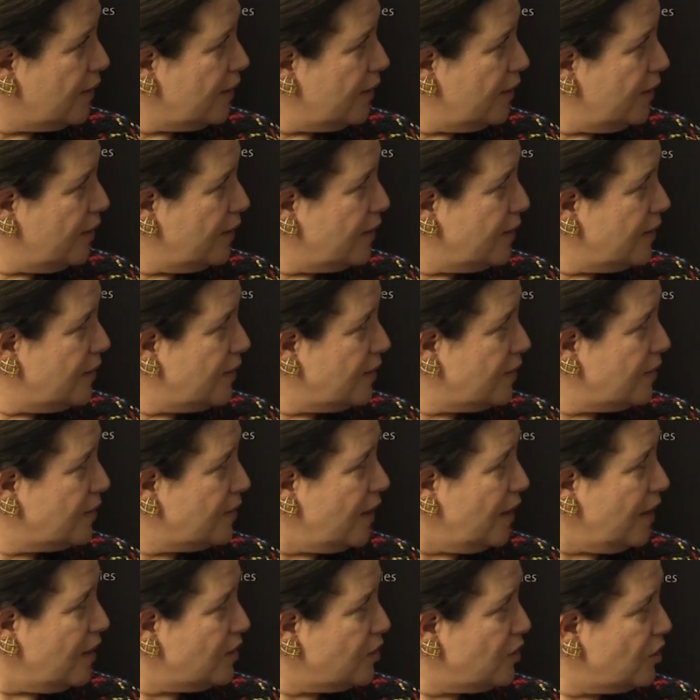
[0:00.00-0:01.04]
in this
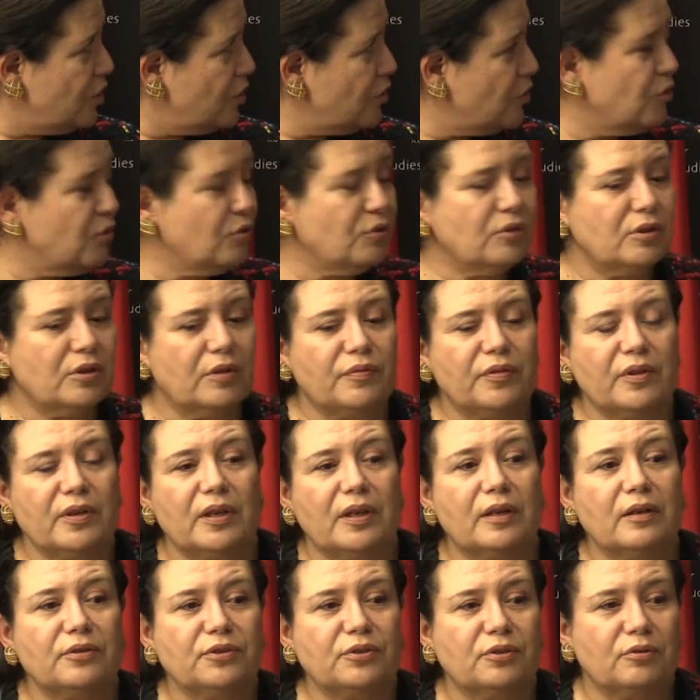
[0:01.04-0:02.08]
Institute of
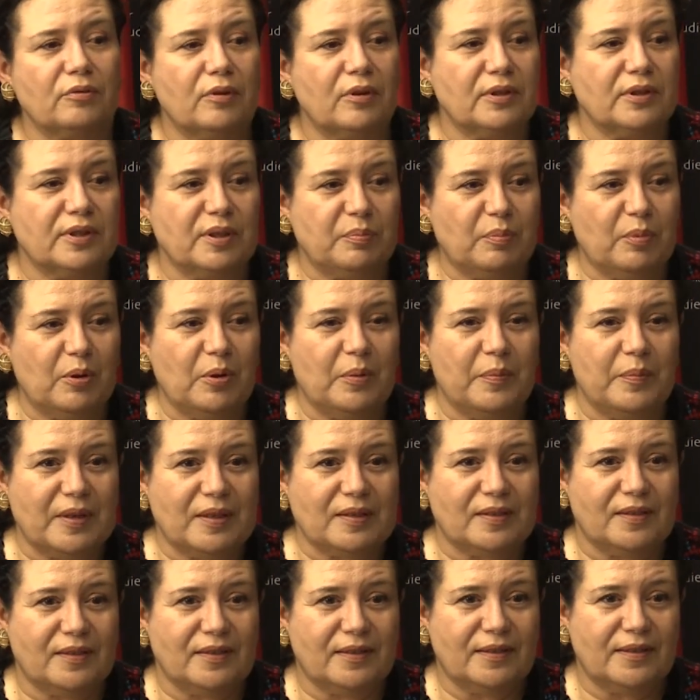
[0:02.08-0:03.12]
Cultural
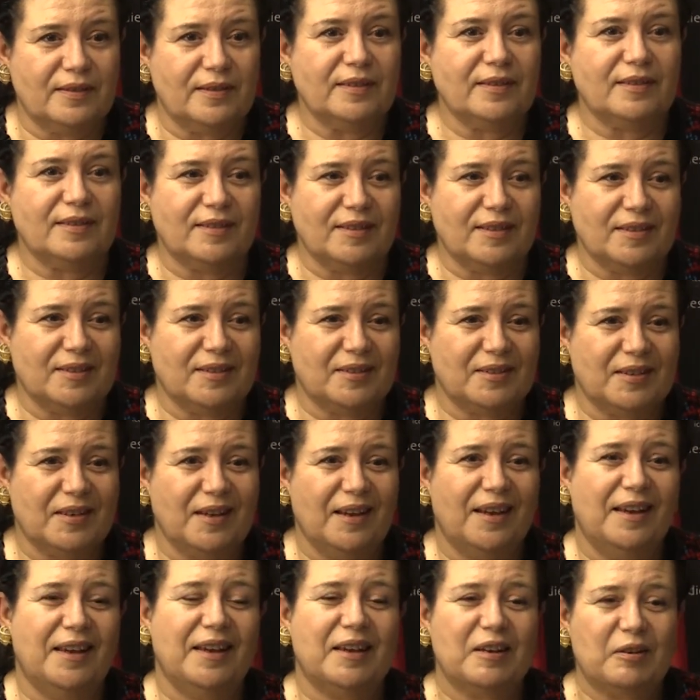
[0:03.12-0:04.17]
Diplomacy, this is,
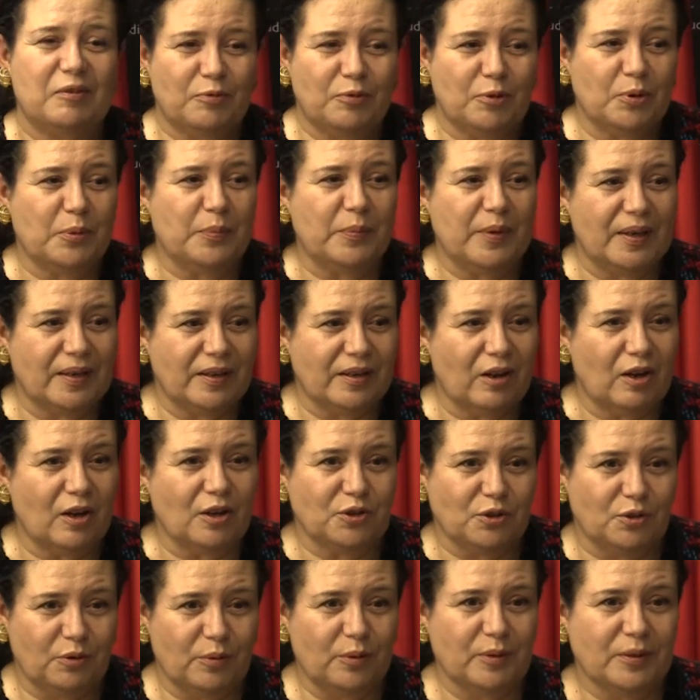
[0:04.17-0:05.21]
for me,
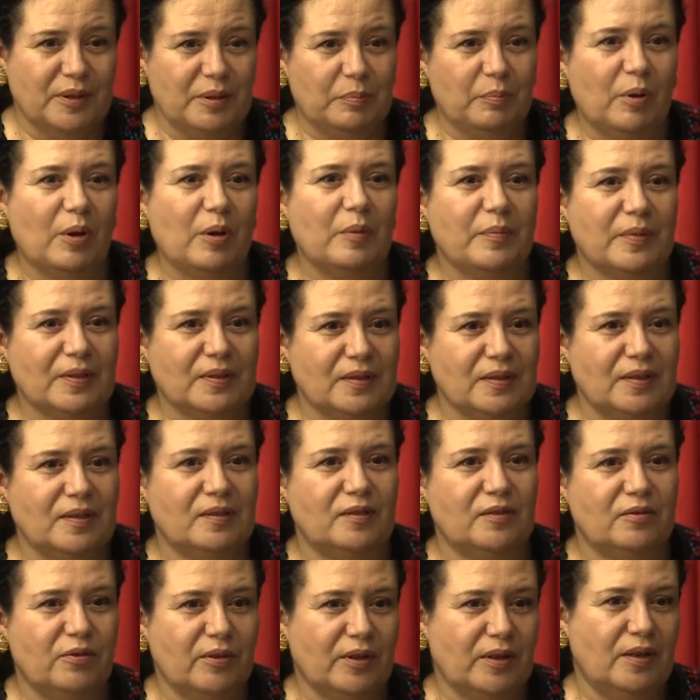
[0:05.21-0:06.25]
cultural diplomacy
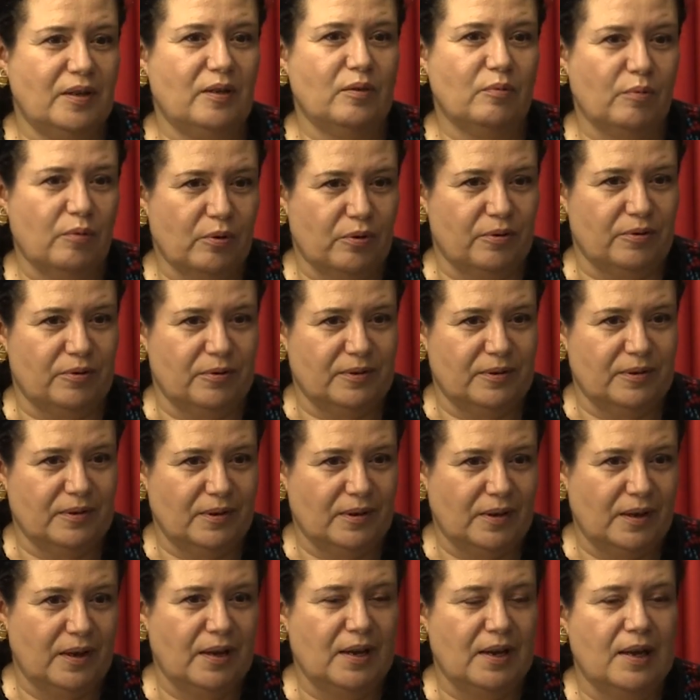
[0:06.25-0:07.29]
is the key word.
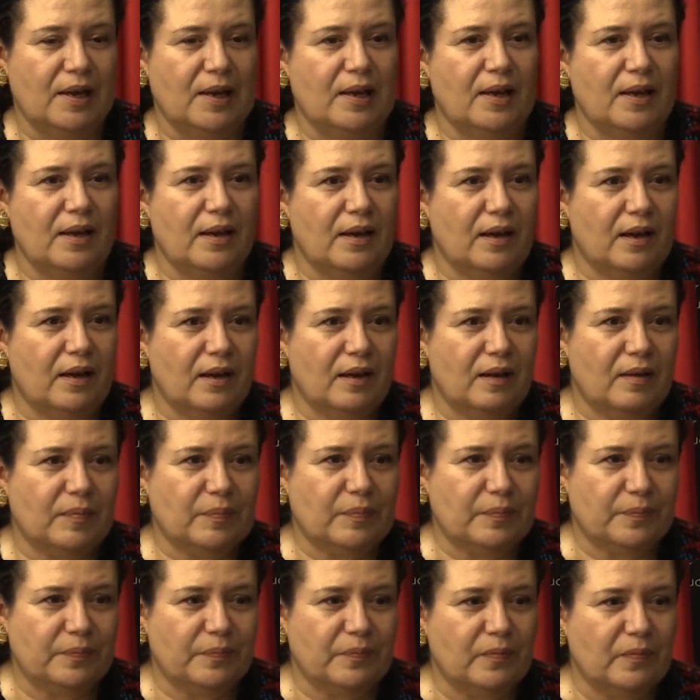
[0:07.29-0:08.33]

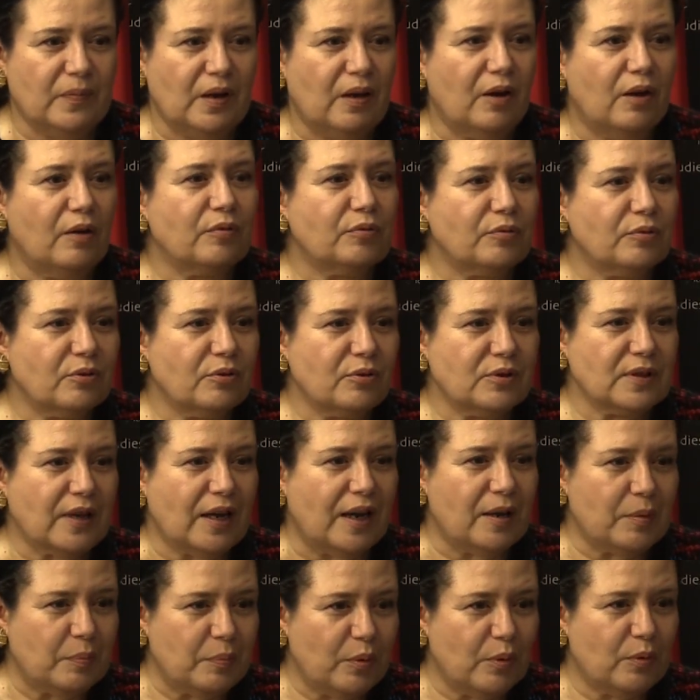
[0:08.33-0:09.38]
Of course,
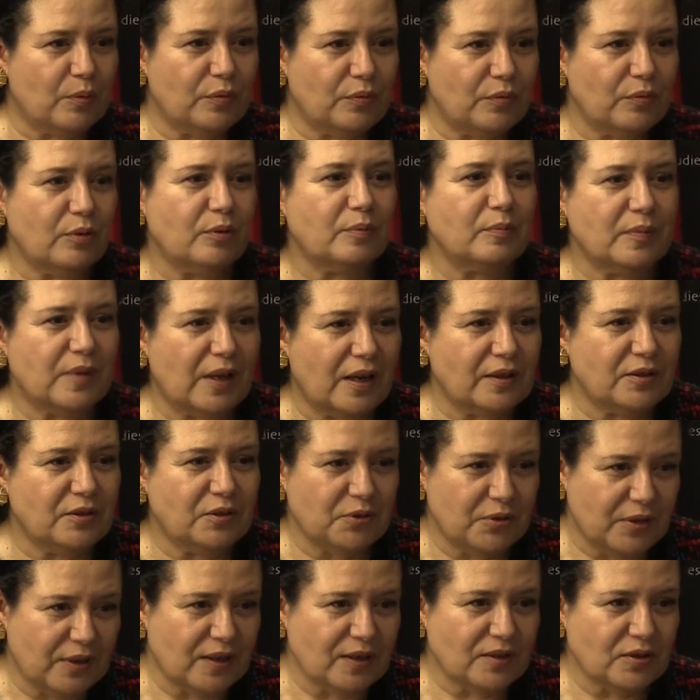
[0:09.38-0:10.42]
I performed at
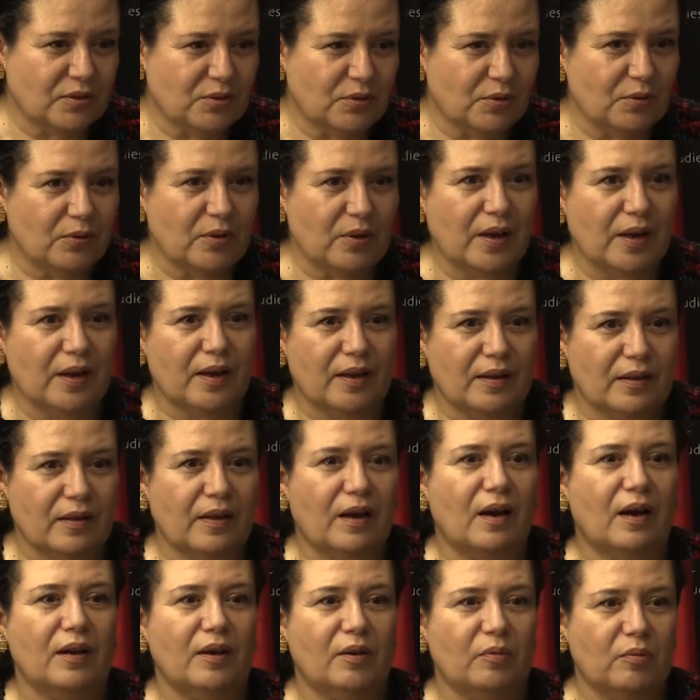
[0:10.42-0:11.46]
UNESCO, and
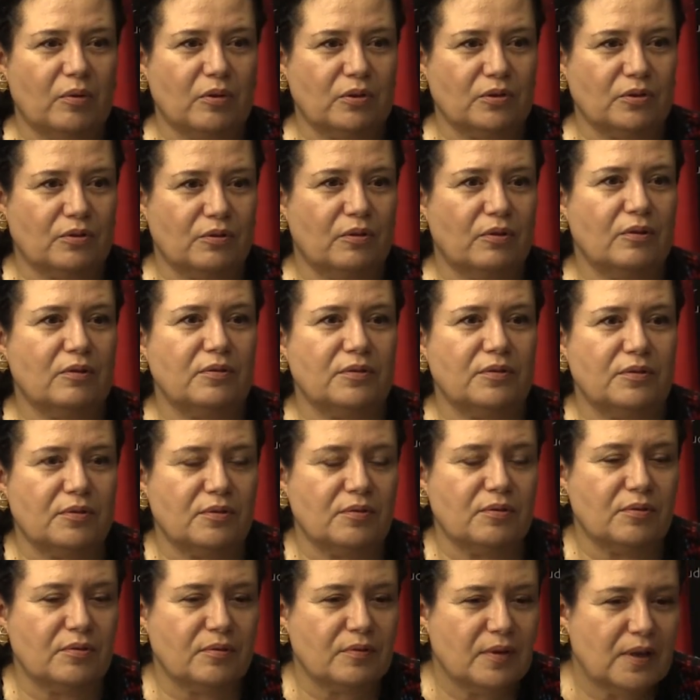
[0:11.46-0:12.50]
I was
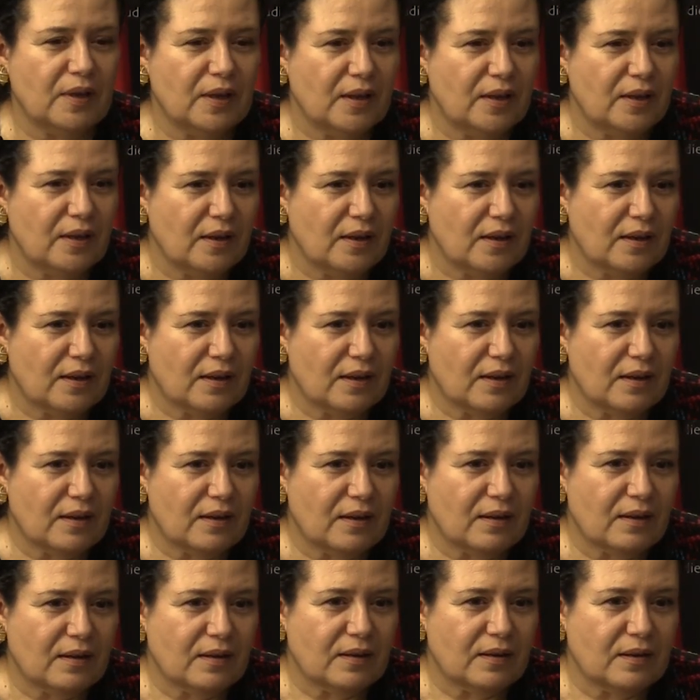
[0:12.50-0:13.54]
also
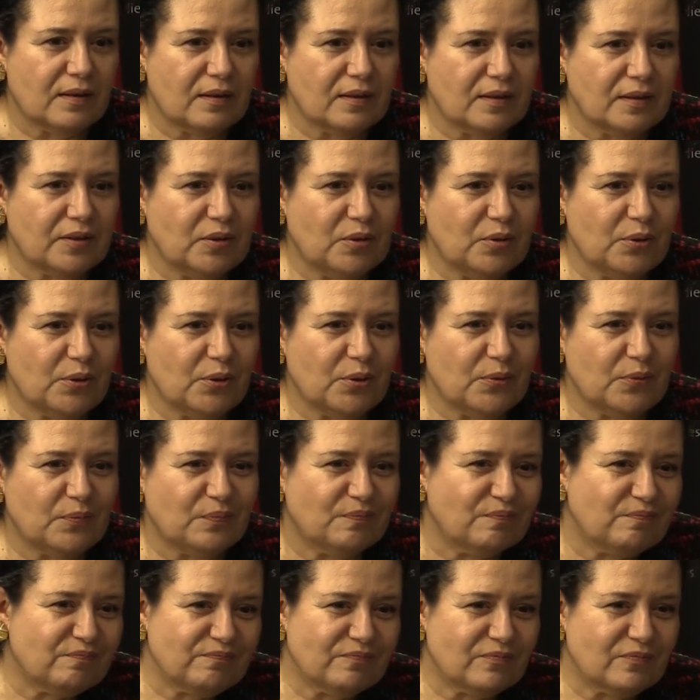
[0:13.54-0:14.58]
the
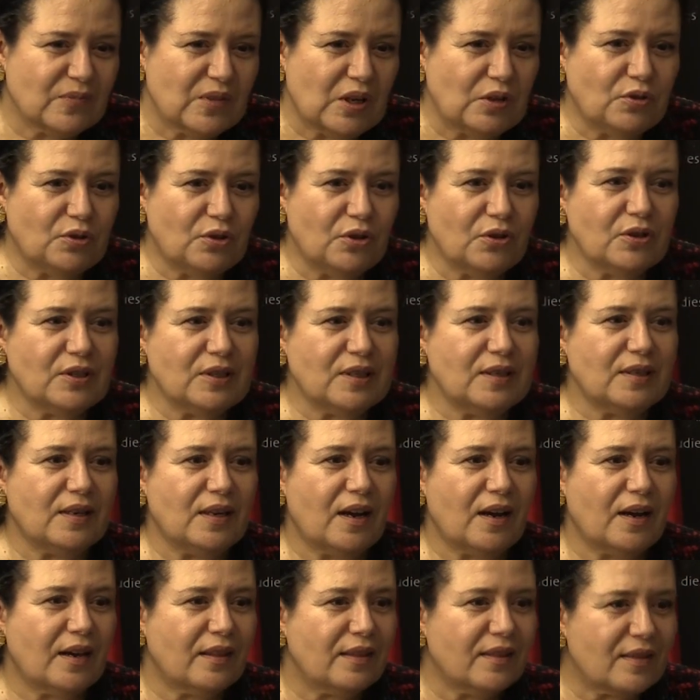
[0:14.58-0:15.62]

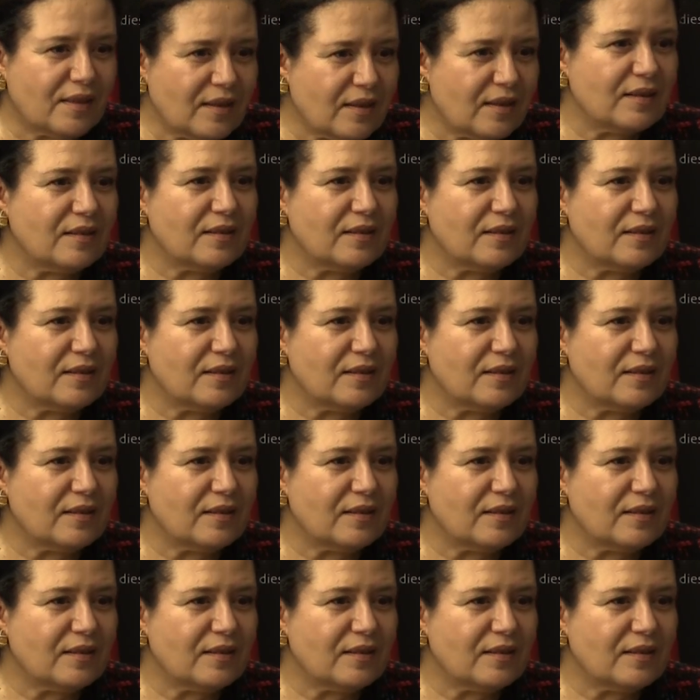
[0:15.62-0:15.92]
39th